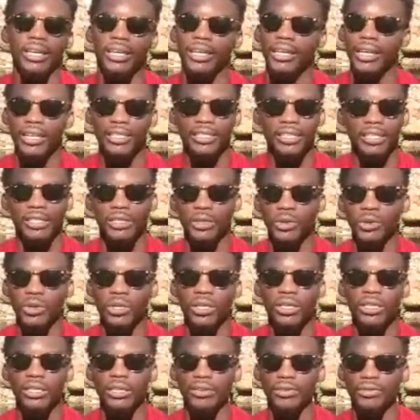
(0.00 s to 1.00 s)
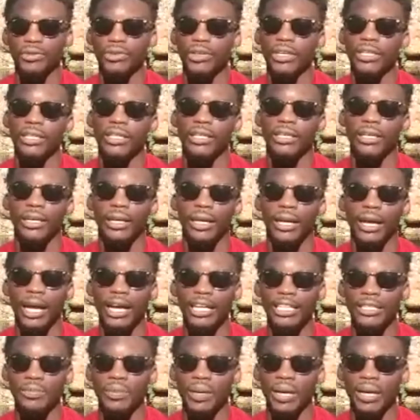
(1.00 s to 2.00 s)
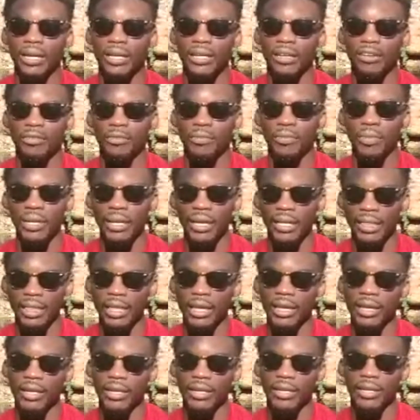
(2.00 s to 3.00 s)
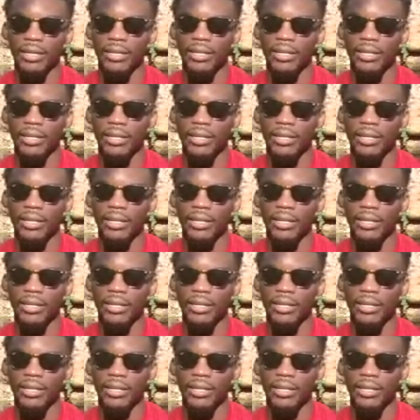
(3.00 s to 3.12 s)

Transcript: it's a total different aspect of being there